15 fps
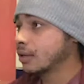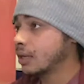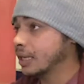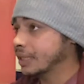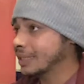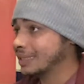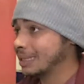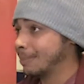It
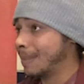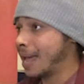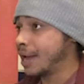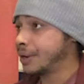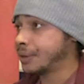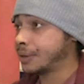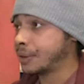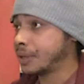doesn't
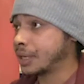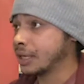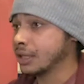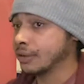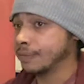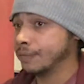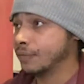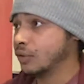matter
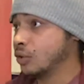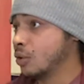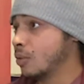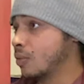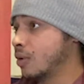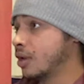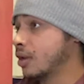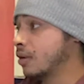if
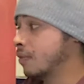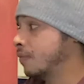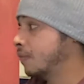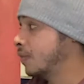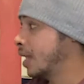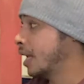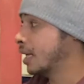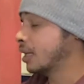you're
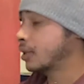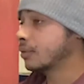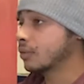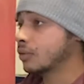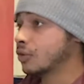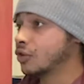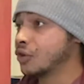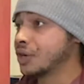
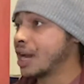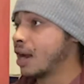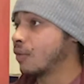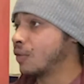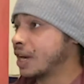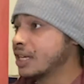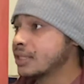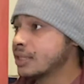not
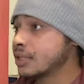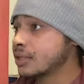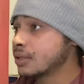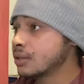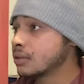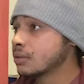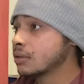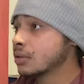
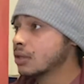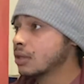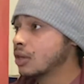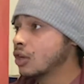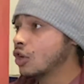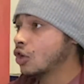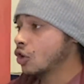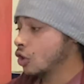racist.
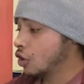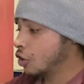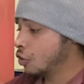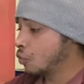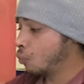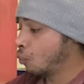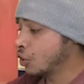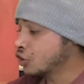
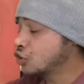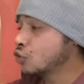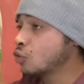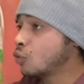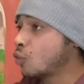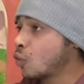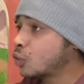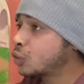Once you
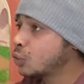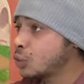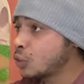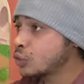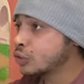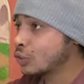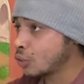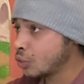go through
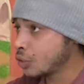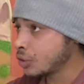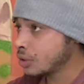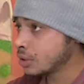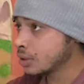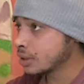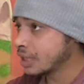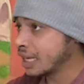those
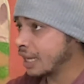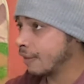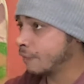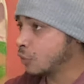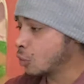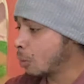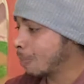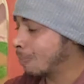doors, if
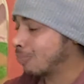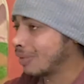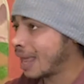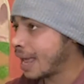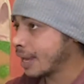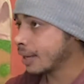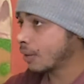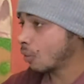you're
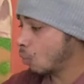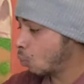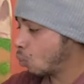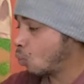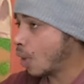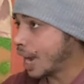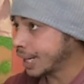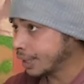black,
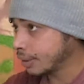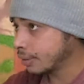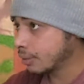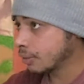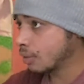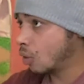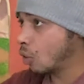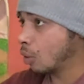white,
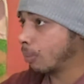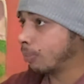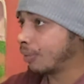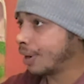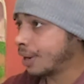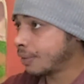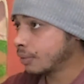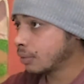or
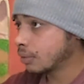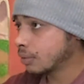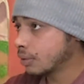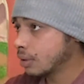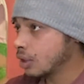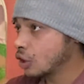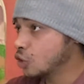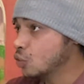brown,
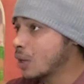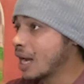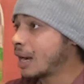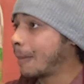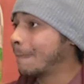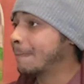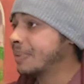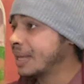you
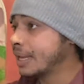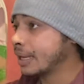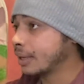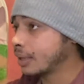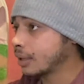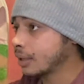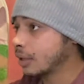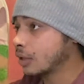gotta
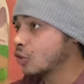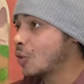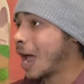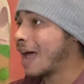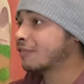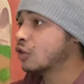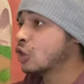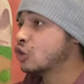pick. You
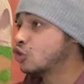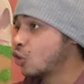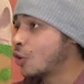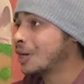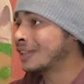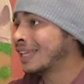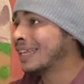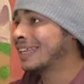have to
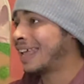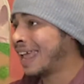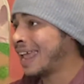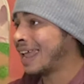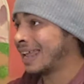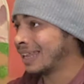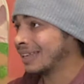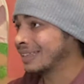join the
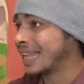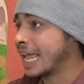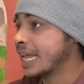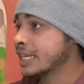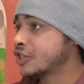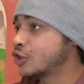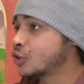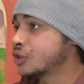gang that
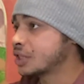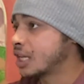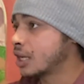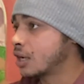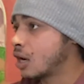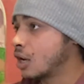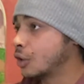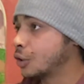is your
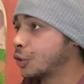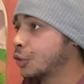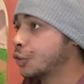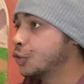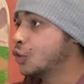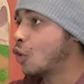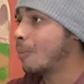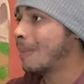skin color,
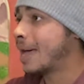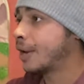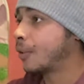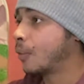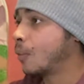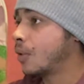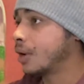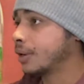no matter
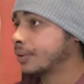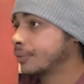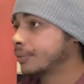what.